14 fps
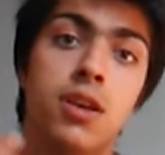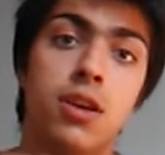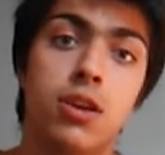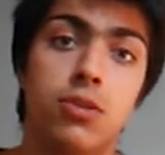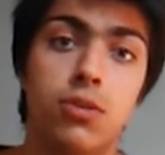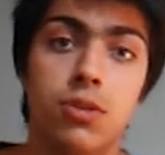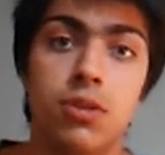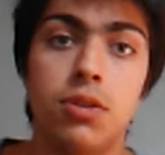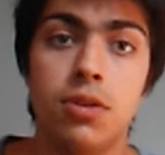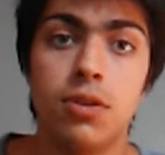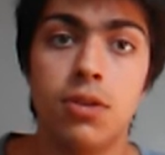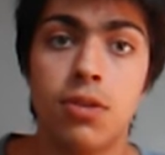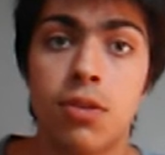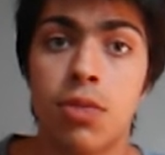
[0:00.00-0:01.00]
a good
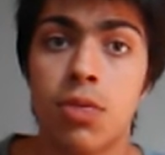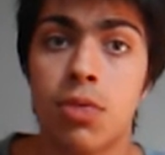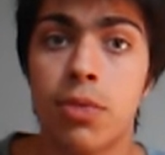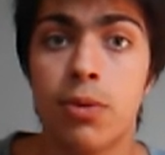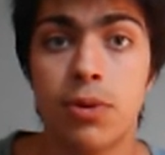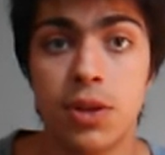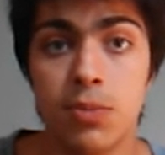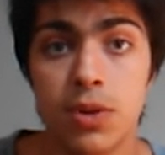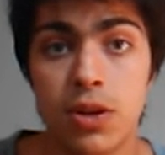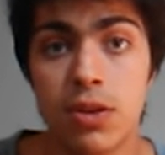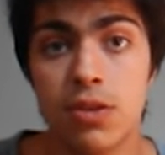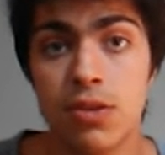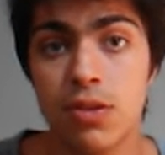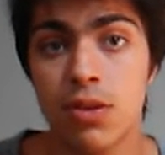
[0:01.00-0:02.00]
30
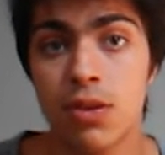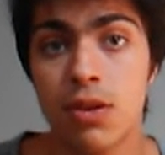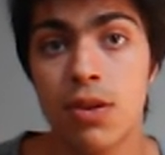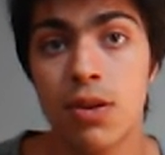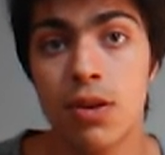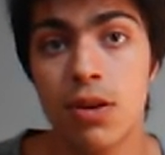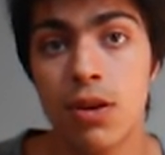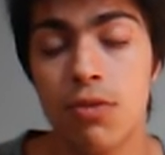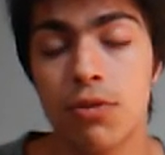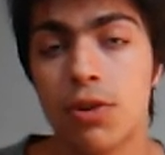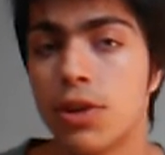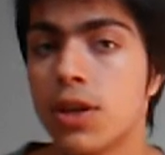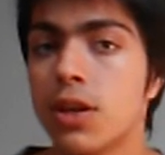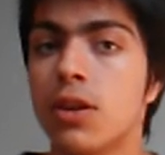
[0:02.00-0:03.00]
minutes of
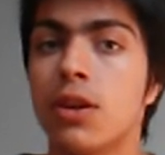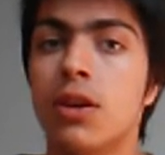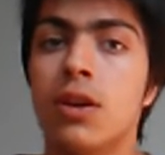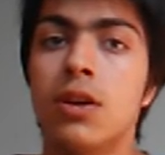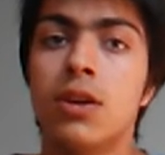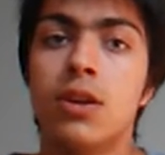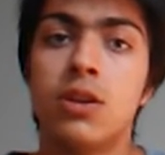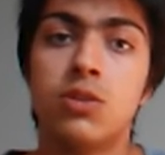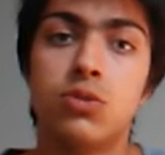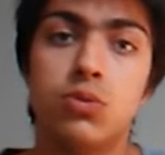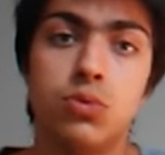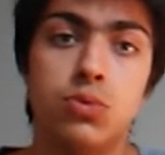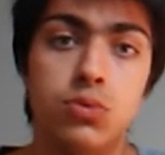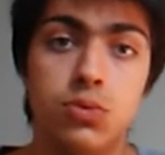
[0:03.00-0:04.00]
your day
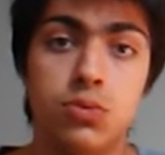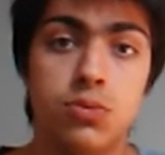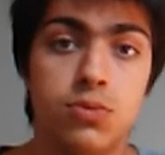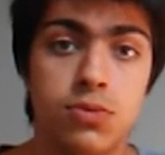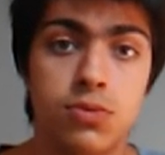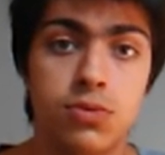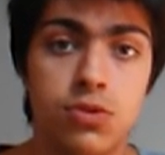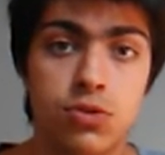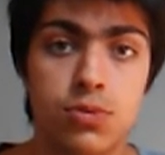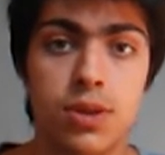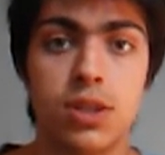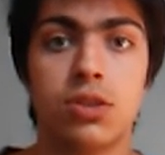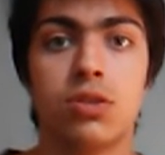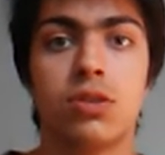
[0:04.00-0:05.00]
to
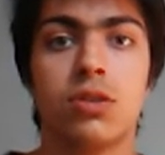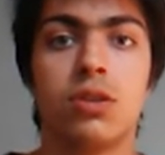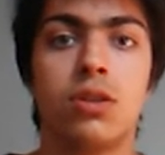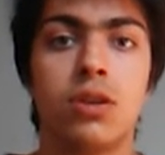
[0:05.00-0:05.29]
stretch,